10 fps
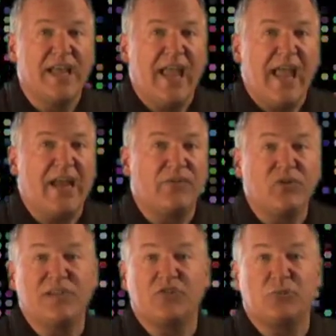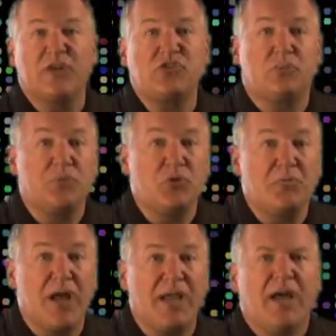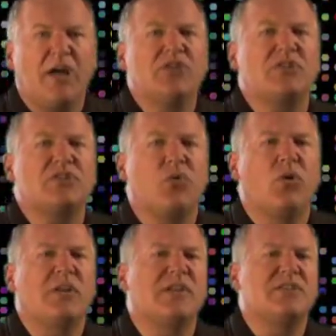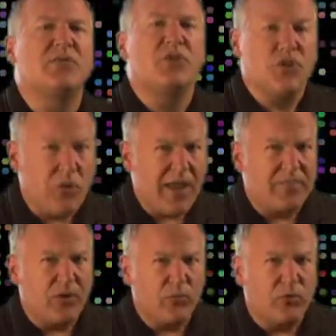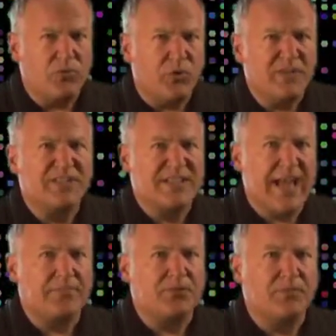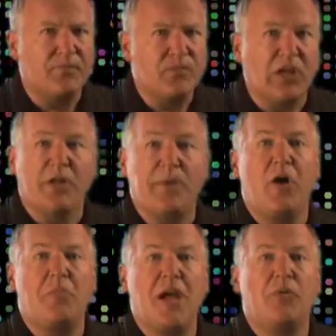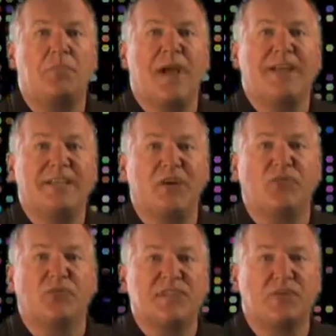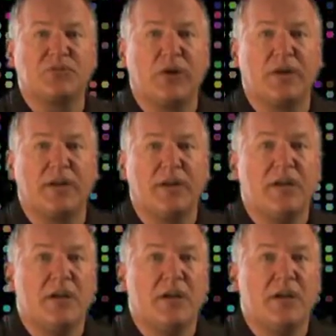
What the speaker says: And if using a directional boom mic, adjust accordingly so that no ambient room noise is captured. A lapel mic would be ideal for a single target.